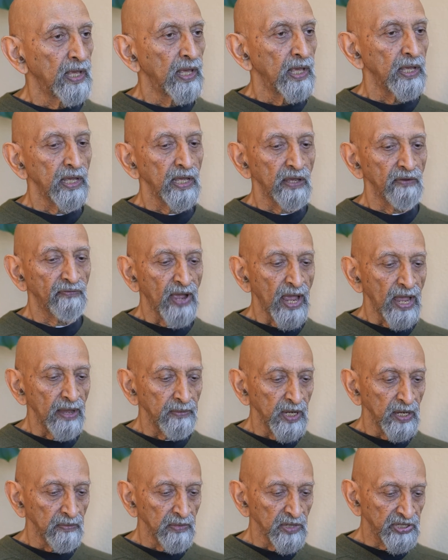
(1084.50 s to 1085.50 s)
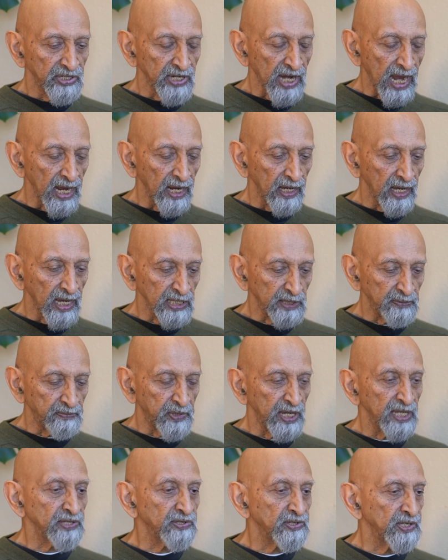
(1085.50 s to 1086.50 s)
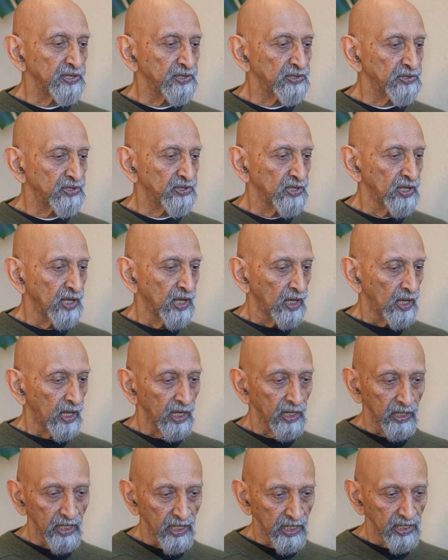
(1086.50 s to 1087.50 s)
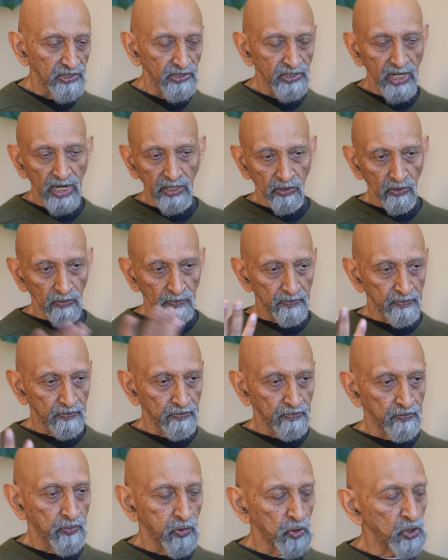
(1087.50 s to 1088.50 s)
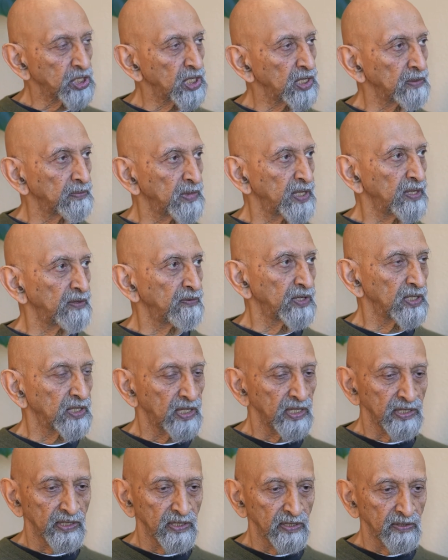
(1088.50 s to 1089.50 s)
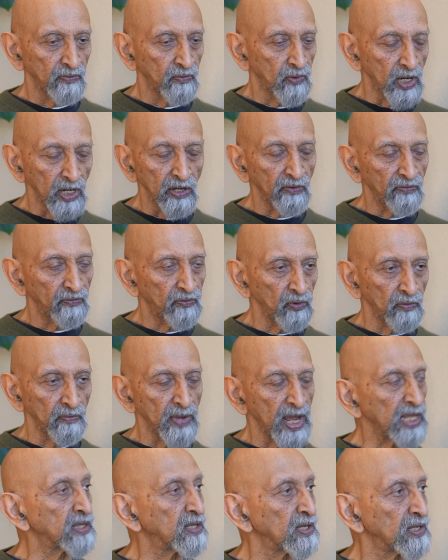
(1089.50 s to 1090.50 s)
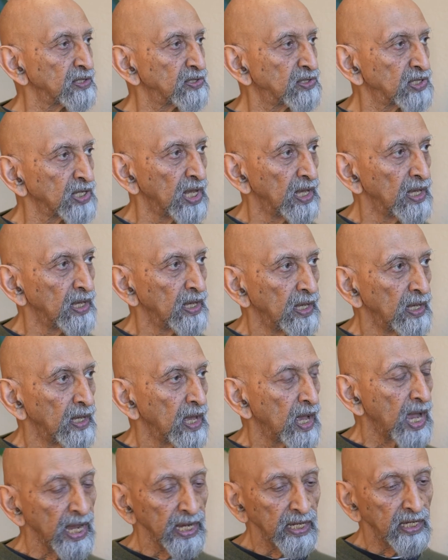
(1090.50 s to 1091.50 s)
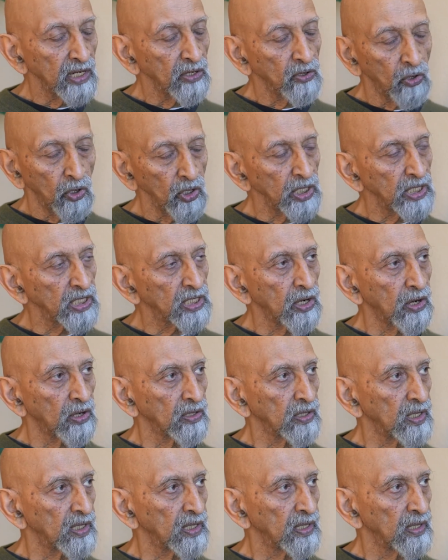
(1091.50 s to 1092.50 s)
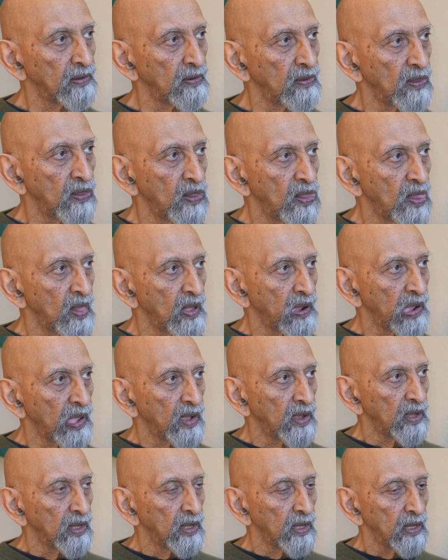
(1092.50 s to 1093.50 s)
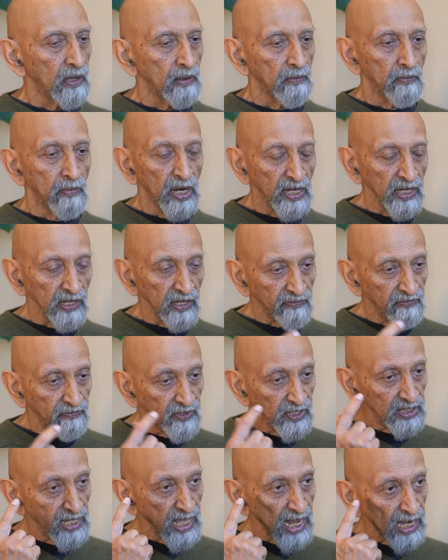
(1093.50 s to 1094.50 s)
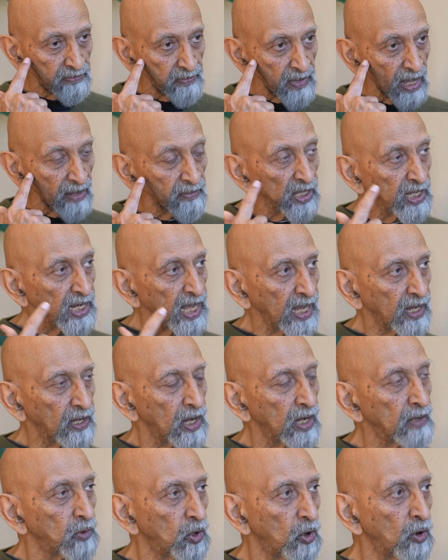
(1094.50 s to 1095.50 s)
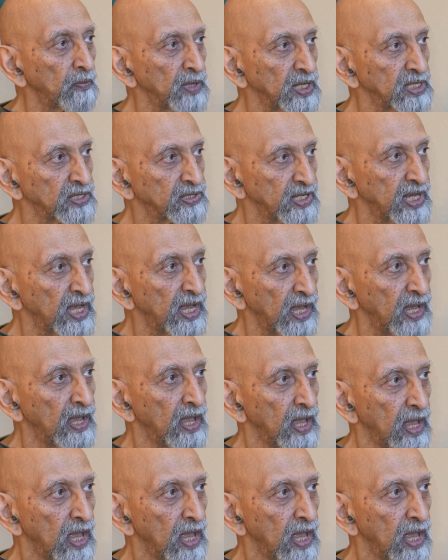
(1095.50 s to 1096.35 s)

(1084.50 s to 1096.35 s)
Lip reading: if I am in Mr. Iyengar's presence and he is kind of pushing me with his wonderful methods, I can hold it longer. But if with that memory I come home and say,